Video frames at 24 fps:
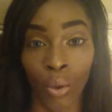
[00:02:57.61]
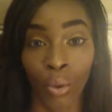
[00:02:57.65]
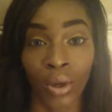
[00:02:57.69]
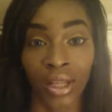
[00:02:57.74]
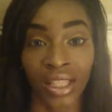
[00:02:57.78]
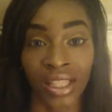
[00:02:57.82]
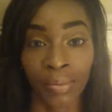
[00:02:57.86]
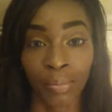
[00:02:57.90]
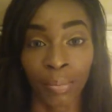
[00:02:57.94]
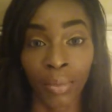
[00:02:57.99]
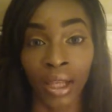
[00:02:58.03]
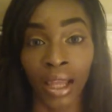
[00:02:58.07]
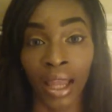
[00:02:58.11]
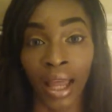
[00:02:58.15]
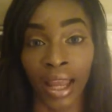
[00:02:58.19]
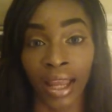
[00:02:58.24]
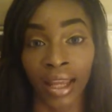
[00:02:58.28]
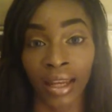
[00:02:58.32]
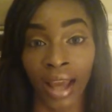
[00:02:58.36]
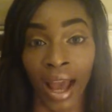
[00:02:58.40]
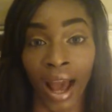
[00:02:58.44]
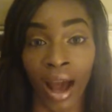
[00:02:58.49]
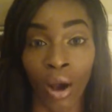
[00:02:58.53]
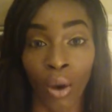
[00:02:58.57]
was
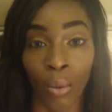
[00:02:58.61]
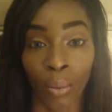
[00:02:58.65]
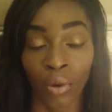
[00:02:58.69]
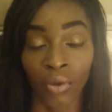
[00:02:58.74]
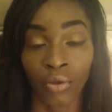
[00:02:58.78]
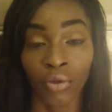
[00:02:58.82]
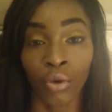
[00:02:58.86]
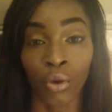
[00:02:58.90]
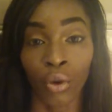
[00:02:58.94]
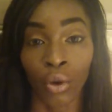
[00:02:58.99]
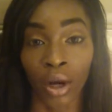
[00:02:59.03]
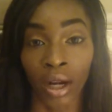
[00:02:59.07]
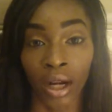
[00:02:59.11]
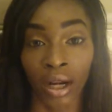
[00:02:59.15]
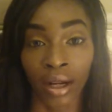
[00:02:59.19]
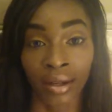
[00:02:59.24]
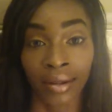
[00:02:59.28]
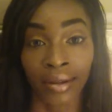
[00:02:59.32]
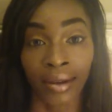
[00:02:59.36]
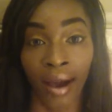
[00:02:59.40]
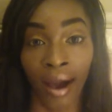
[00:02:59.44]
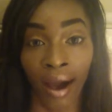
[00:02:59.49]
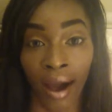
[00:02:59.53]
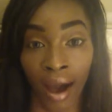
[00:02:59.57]
played out
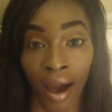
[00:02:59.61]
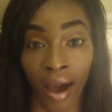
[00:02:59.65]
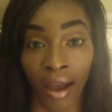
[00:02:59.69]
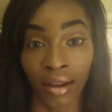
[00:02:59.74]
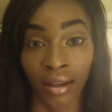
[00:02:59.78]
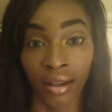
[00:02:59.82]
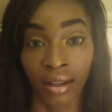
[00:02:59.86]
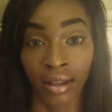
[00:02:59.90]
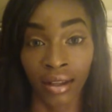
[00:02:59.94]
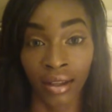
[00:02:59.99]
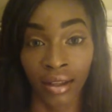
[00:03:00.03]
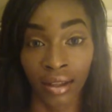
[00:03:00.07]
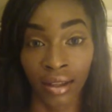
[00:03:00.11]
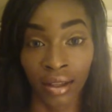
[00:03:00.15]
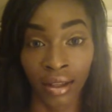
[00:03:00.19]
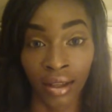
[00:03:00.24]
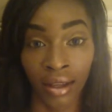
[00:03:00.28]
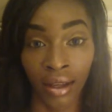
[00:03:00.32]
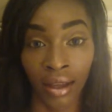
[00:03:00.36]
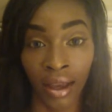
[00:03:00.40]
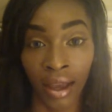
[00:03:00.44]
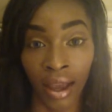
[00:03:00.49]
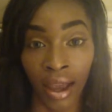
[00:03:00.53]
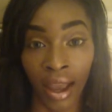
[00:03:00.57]
before God.
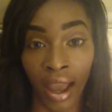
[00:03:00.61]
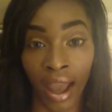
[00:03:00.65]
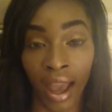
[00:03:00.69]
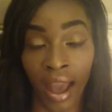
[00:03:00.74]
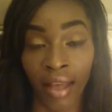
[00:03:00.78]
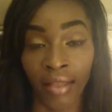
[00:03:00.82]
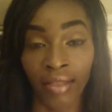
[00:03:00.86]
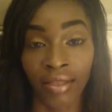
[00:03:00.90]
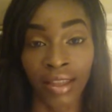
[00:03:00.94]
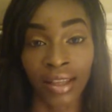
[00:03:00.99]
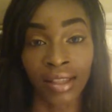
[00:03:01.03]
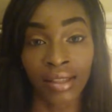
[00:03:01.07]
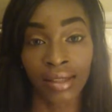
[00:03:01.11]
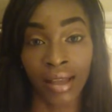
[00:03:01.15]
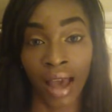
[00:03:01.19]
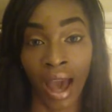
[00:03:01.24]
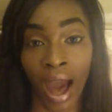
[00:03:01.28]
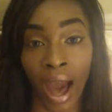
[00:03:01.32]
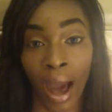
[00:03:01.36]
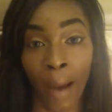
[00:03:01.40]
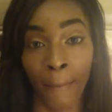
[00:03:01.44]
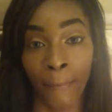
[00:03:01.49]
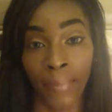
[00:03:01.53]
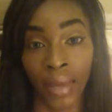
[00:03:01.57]
And
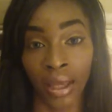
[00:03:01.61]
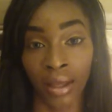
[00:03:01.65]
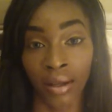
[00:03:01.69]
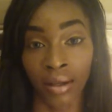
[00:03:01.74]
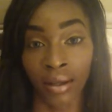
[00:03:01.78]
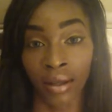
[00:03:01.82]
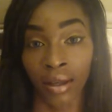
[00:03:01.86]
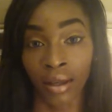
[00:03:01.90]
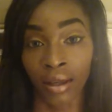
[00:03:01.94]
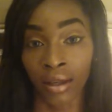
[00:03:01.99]
this happened